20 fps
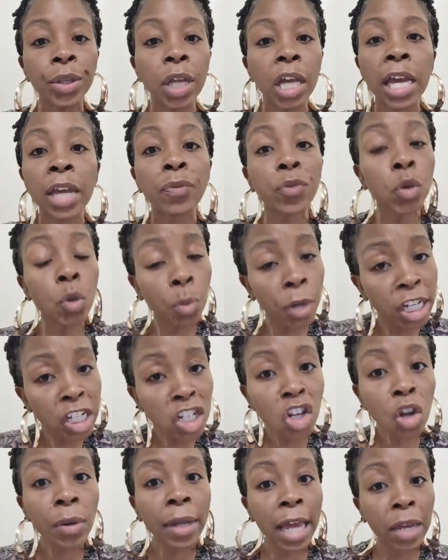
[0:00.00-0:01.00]
if you want
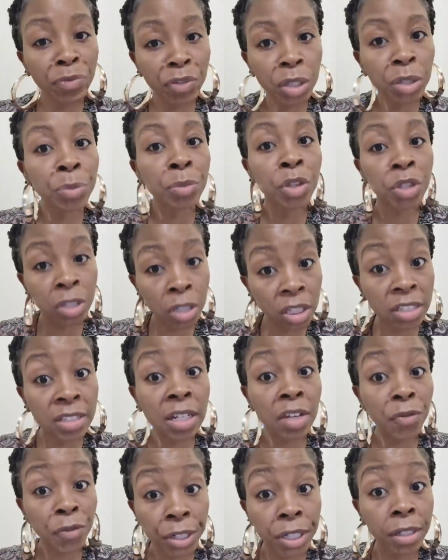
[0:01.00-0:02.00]
your life to look
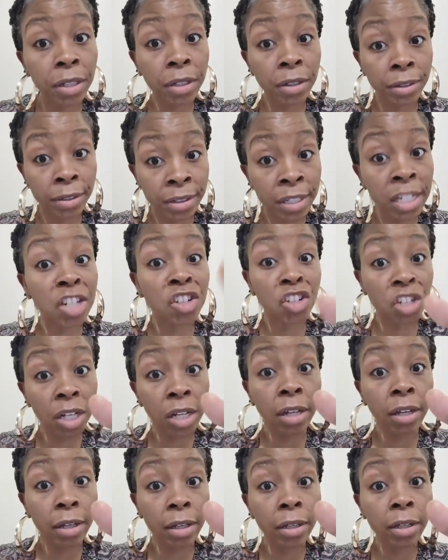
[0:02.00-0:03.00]
different this
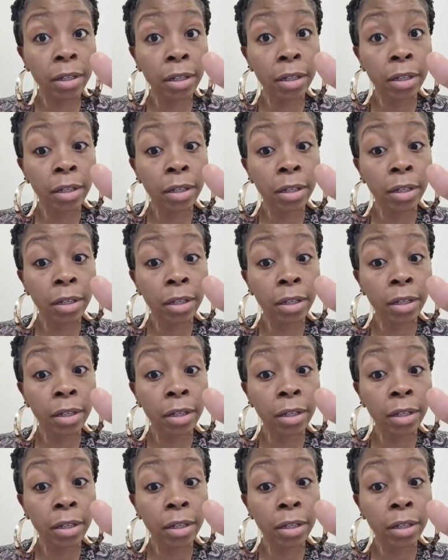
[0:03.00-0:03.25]
year,